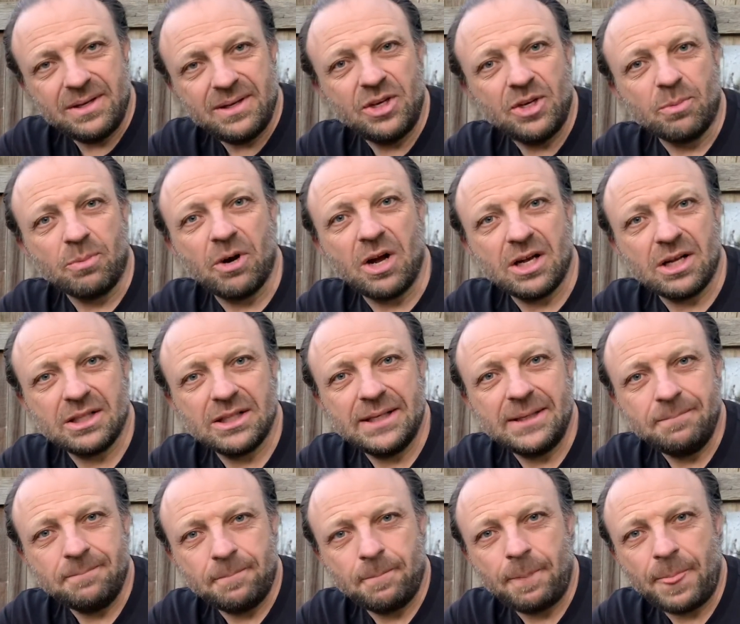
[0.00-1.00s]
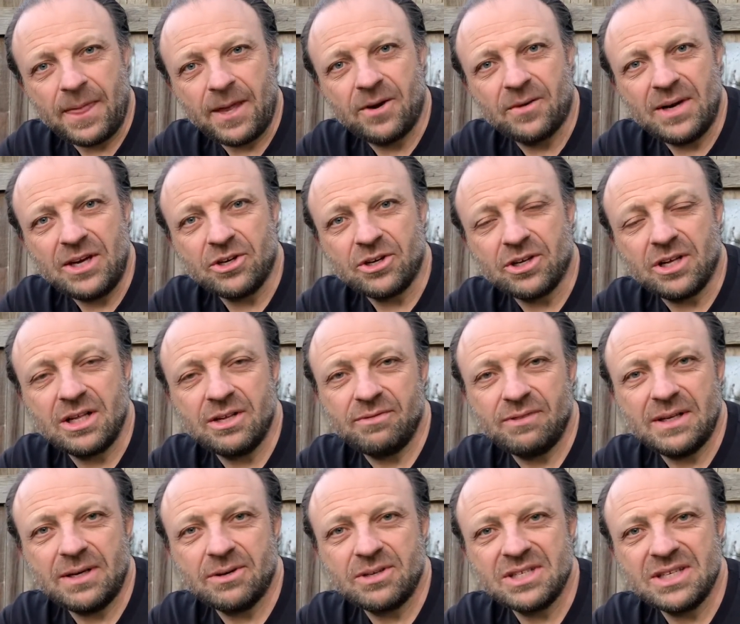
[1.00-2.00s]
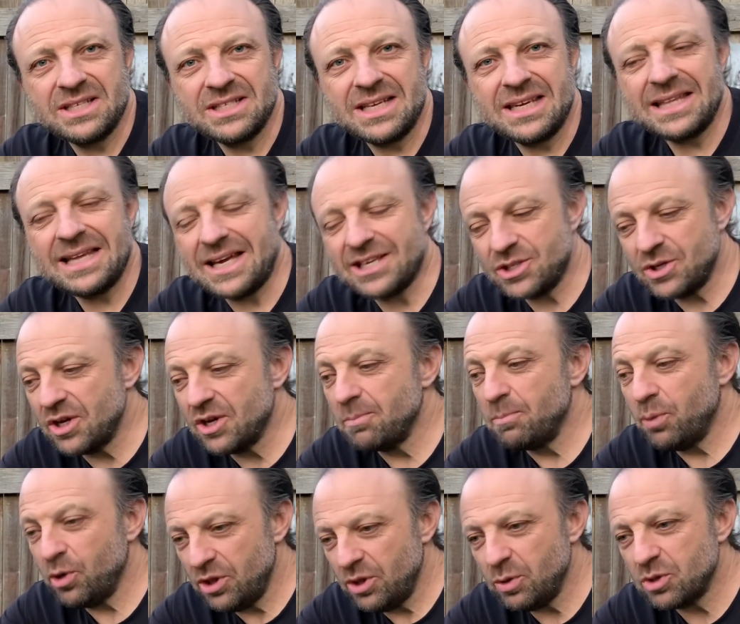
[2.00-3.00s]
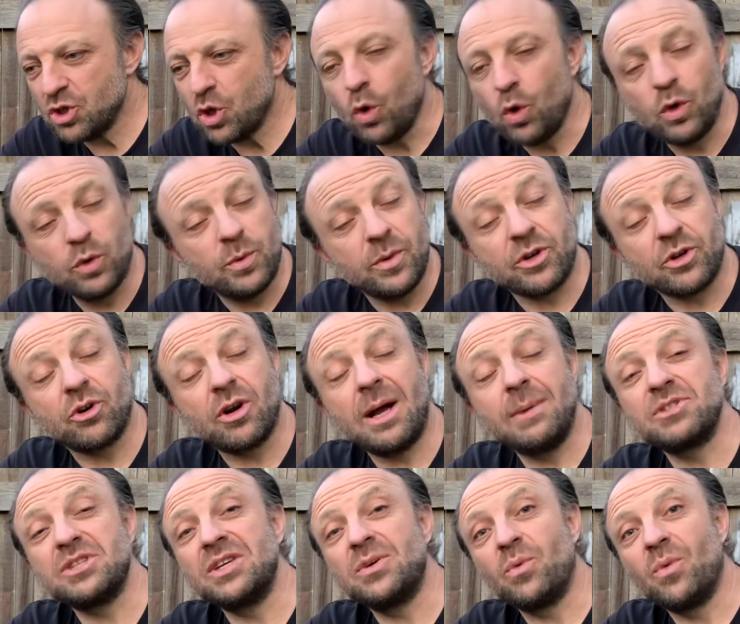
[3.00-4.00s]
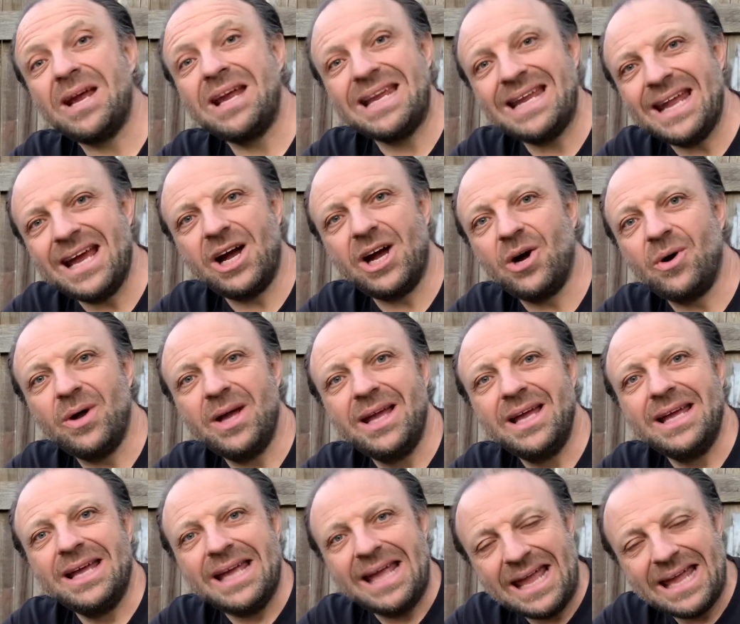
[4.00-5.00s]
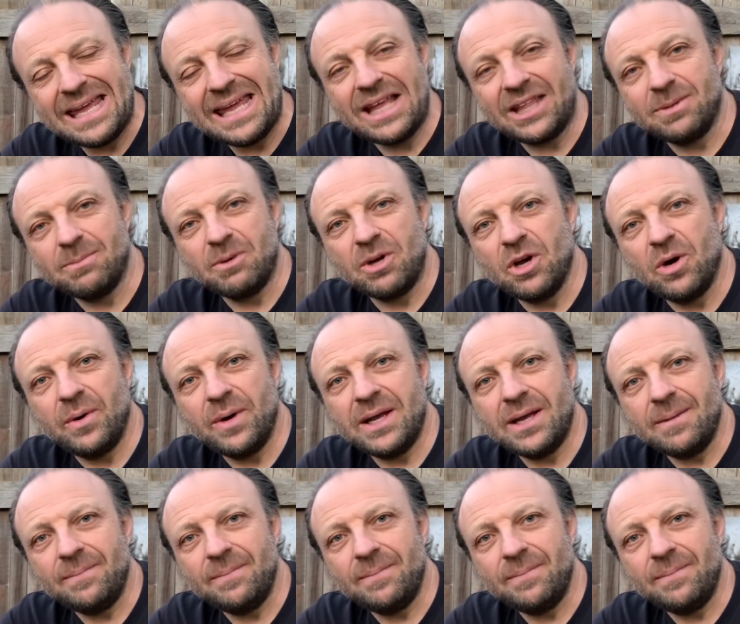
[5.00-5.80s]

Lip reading: your broccoli, right, your cauliflowers, things like that. So you can put those cold weather crops in right now and get them going.